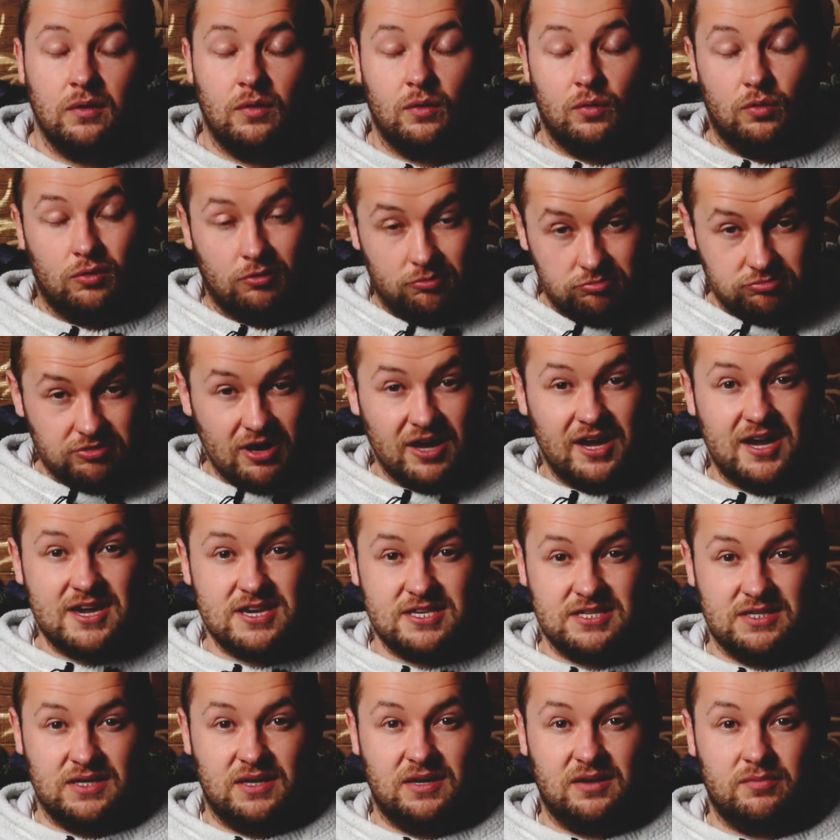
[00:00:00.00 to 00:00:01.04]
or
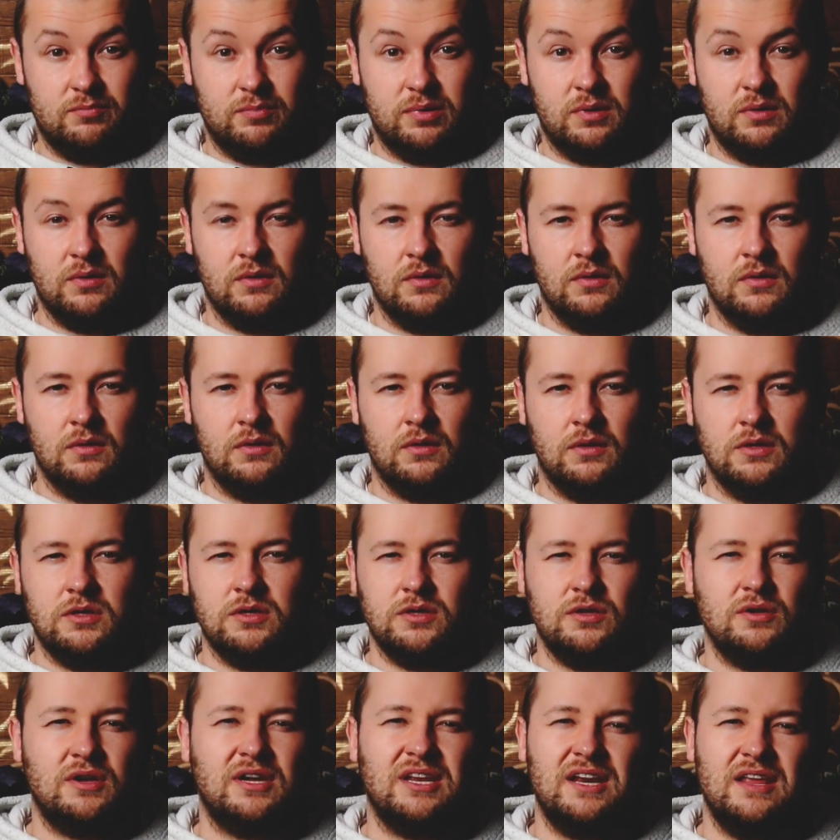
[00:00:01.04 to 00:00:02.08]
rise up.
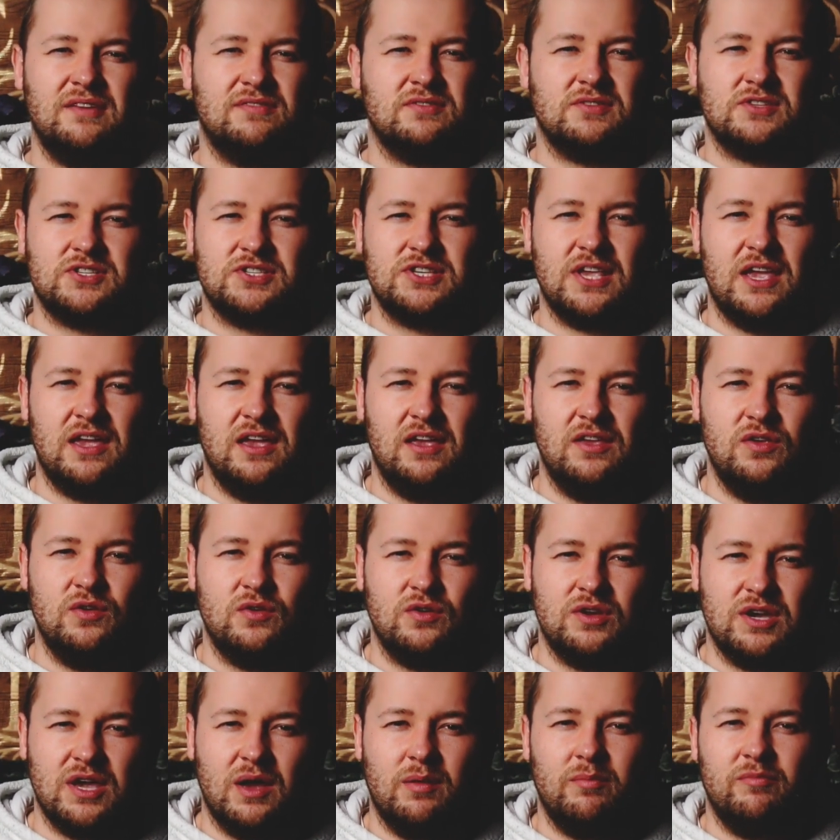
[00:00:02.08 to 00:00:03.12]
You can either stay in your
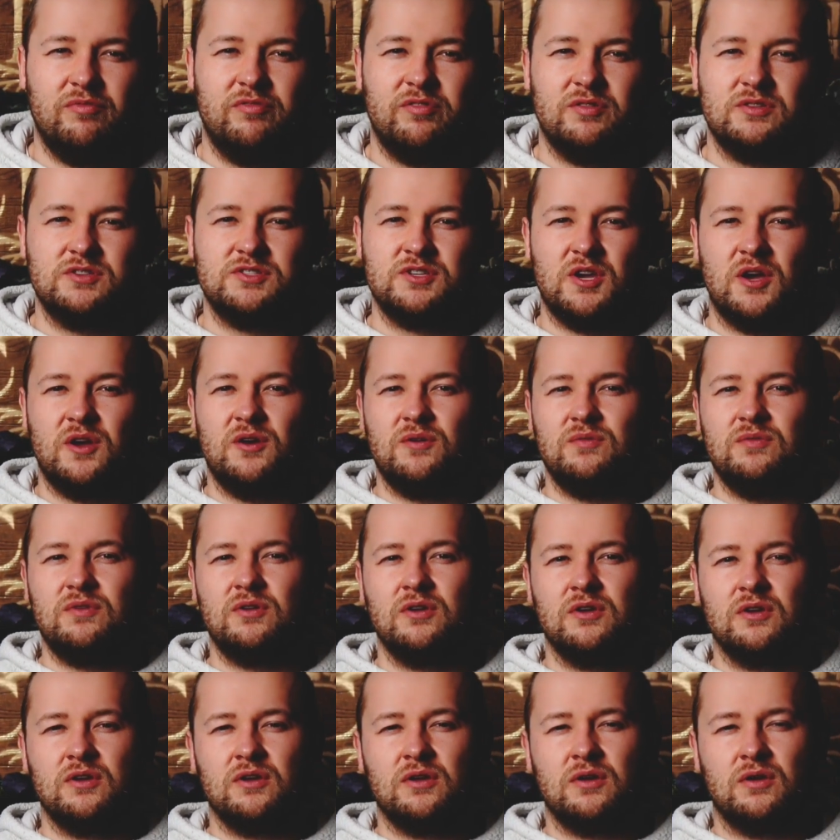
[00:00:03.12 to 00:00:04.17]
comfort zone
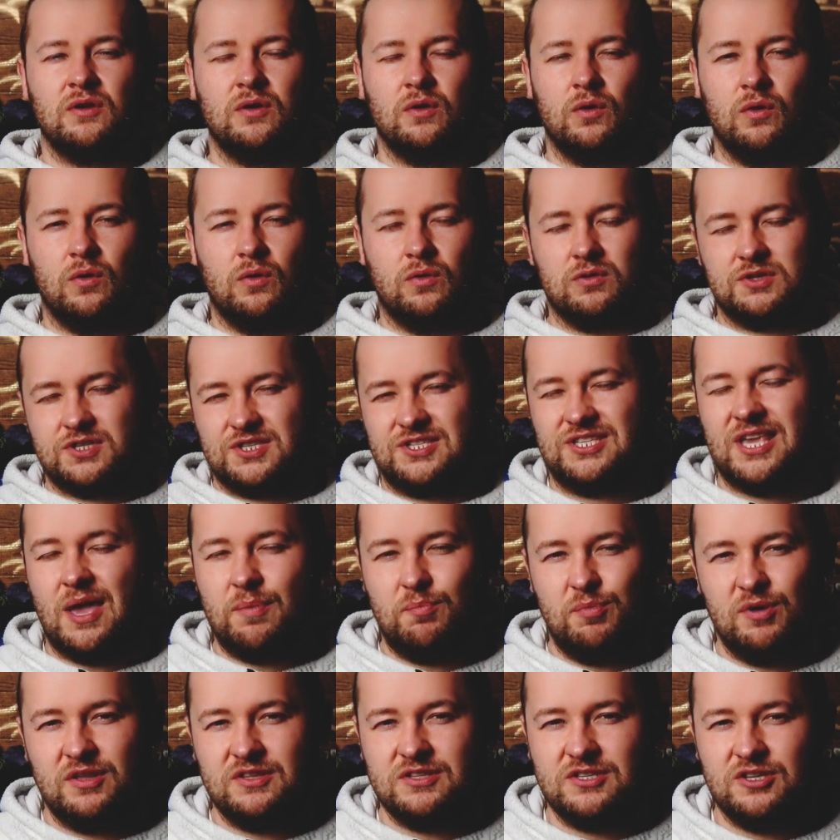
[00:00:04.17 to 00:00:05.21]
or
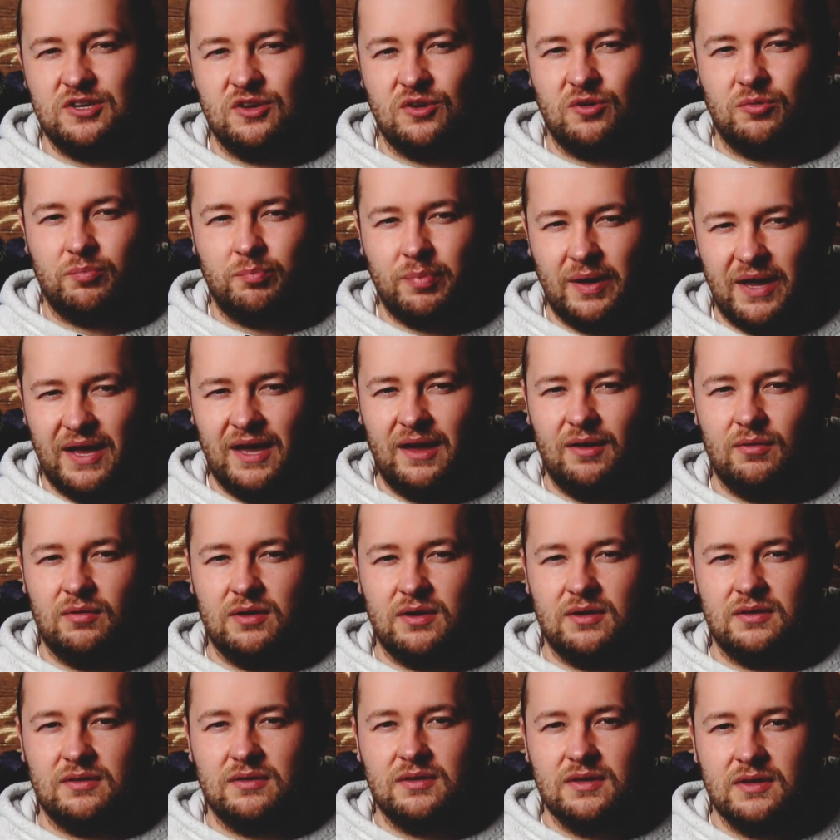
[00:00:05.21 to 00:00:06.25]
step into your
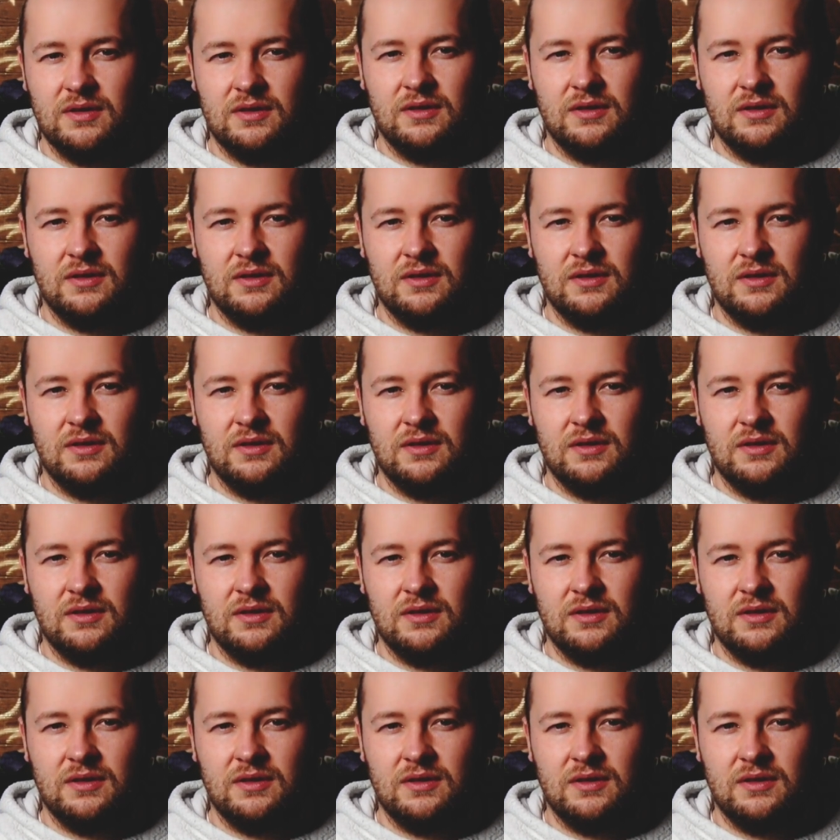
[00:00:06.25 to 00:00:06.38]
power.